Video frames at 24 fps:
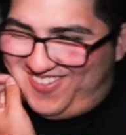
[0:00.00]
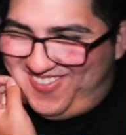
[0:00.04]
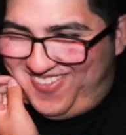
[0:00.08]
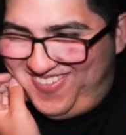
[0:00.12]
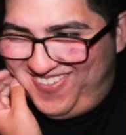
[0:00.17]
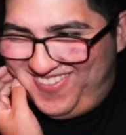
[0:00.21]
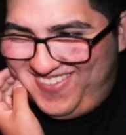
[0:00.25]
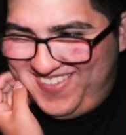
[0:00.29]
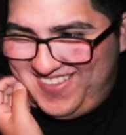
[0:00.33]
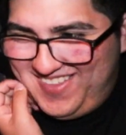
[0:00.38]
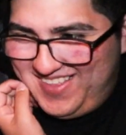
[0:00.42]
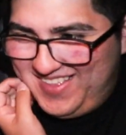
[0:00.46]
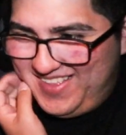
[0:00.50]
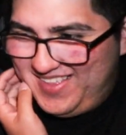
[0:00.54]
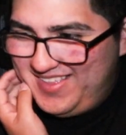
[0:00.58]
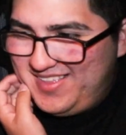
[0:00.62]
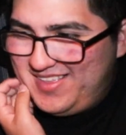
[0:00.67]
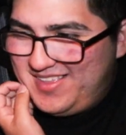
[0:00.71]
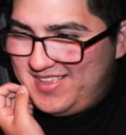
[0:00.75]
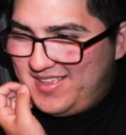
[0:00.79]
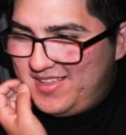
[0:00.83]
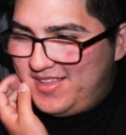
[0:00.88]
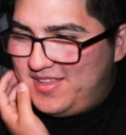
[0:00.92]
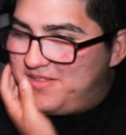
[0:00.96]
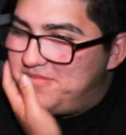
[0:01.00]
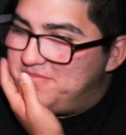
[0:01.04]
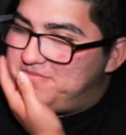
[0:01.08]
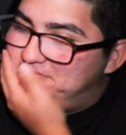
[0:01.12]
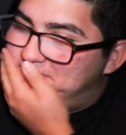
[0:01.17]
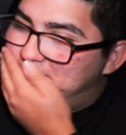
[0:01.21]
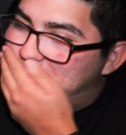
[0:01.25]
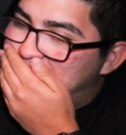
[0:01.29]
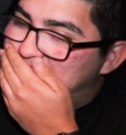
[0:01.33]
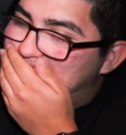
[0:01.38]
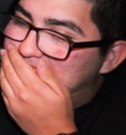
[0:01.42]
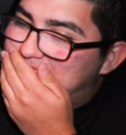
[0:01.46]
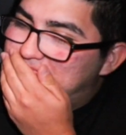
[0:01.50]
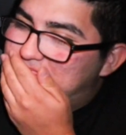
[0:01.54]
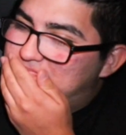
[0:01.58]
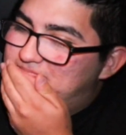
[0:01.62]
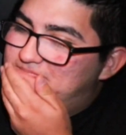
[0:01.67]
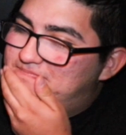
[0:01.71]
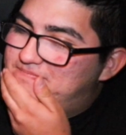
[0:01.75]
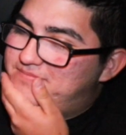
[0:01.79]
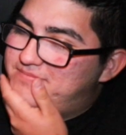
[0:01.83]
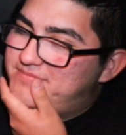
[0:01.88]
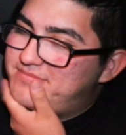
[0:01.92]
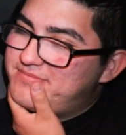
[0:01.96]

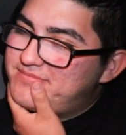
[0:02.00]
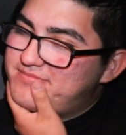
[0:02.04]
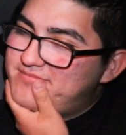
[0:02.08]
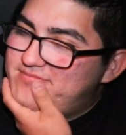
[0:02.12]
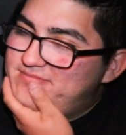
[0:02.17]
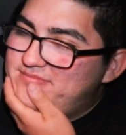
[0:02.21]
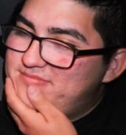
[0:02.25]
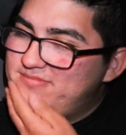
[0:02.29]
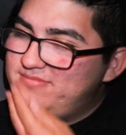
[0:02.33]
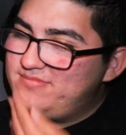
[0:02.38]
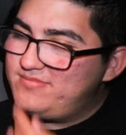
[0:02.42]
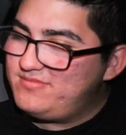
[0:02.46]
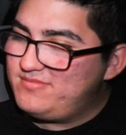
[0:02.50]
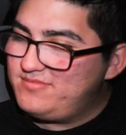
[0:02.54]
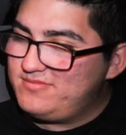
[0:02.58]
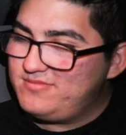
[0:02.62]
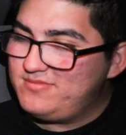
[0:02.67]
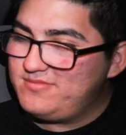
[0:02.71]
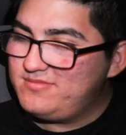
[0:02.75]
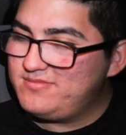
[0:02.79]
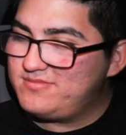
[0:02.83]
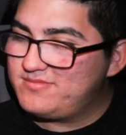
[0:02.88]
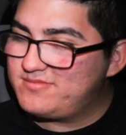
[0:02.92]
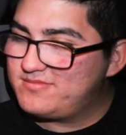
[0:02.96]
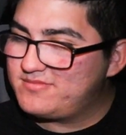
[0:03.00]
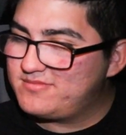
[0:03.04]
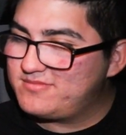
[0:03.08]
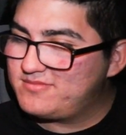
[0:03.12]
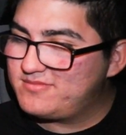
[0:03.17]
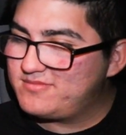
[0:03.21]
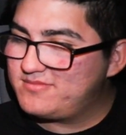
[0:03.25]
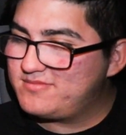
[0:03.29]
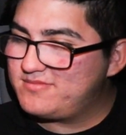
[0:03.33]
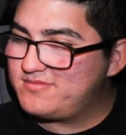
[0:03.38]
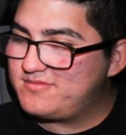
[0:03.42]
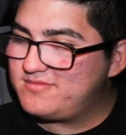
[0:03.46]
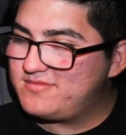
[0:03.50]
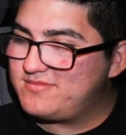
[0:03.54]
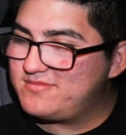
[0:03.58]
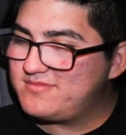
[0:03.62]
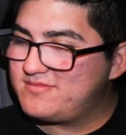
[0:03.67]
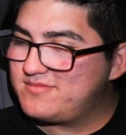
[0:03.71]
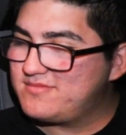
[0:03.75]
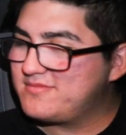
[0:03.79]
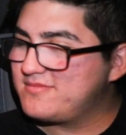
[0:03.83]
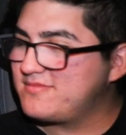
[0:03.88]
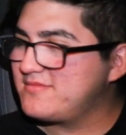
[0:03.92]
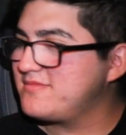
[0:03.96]

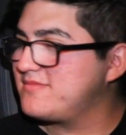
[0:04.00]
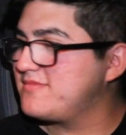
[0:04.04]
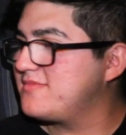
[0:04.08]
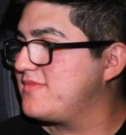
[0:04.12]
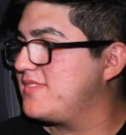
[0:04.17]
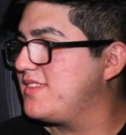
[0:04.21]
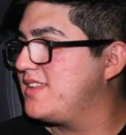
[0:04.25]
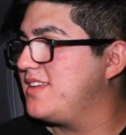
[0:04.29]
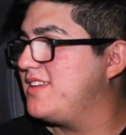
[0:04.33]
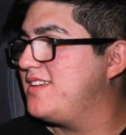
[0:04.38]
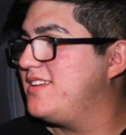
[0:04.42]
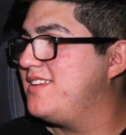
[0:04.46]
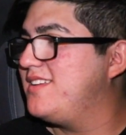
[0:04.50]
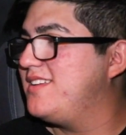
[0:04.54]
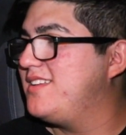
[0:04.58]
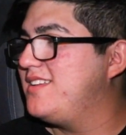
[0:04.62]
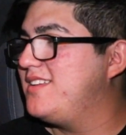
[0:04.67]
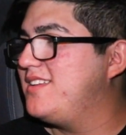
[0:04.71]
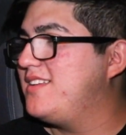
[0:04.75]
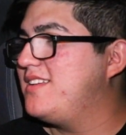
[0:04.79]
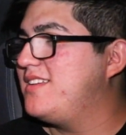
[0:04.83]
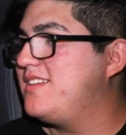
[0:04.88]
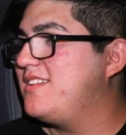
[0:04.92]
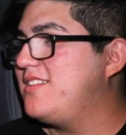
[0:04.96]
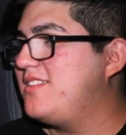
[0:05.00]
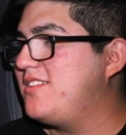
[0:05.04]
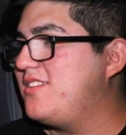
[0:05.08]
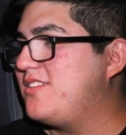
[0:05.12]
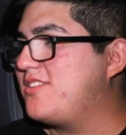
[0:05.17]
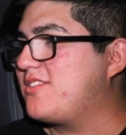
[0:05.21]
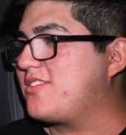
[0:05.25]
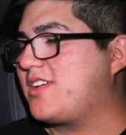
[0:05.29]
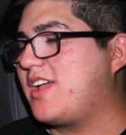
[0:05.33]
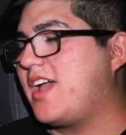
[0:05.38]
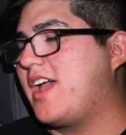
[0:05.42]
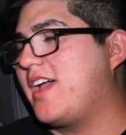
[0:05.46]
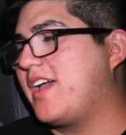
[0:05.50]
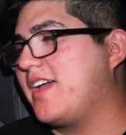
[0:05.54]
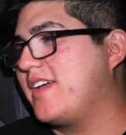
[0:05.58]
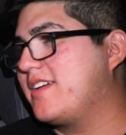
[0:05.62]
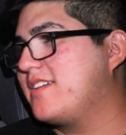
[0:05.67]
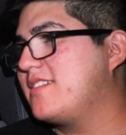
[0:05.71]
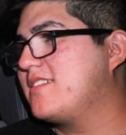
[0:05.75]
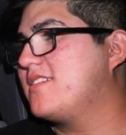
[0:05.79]
No words are spoken by the person on screen.